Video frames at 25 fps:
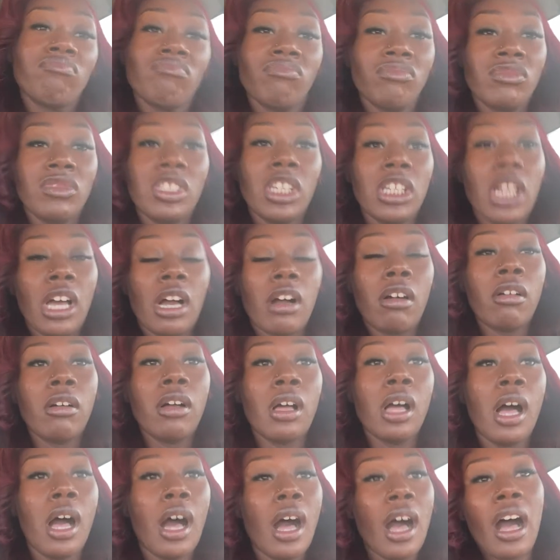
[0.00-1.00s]
you know,
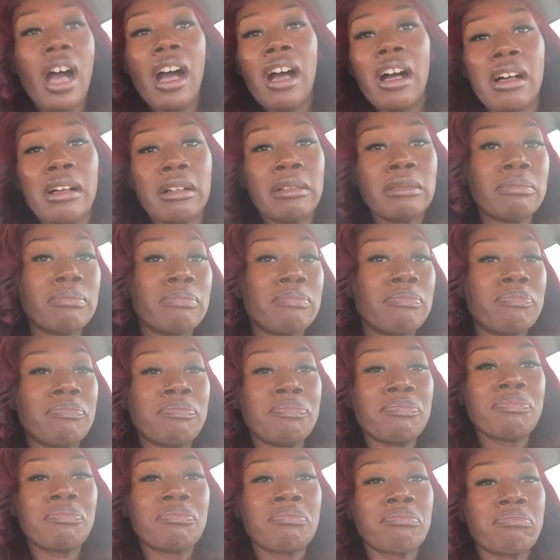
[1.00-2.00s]

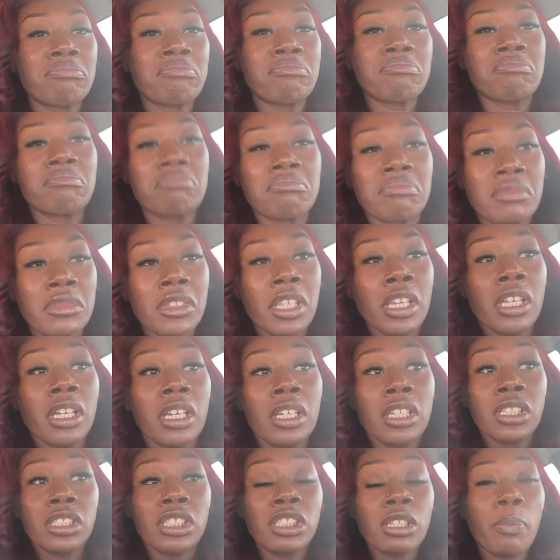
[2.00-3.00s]

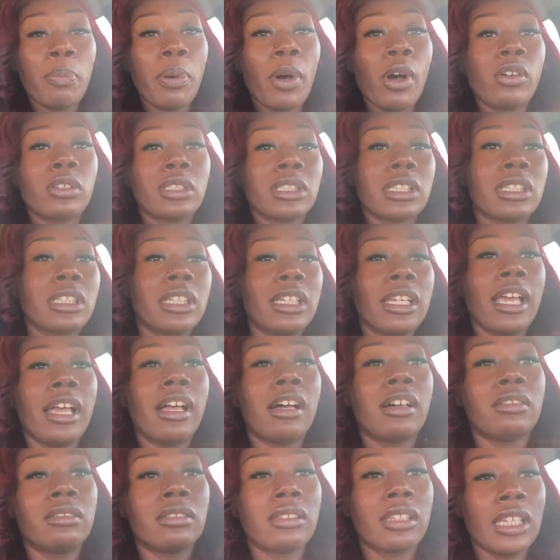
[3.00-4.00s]
um, supposedly
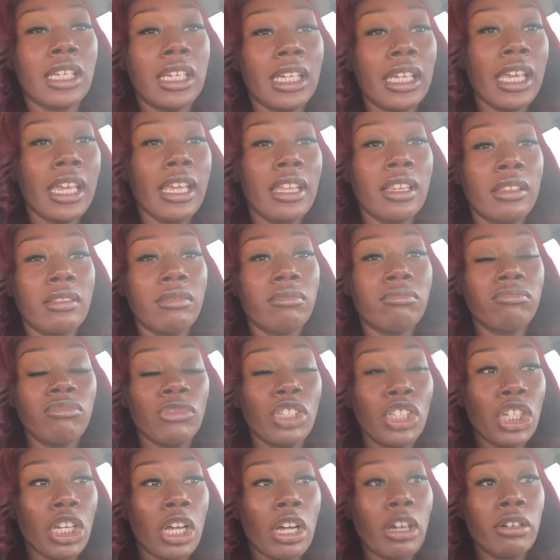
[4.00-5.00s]
healthy in,
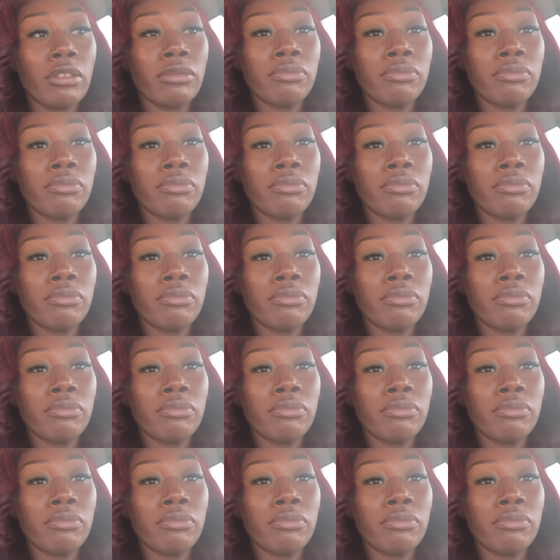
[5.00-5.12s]
you know,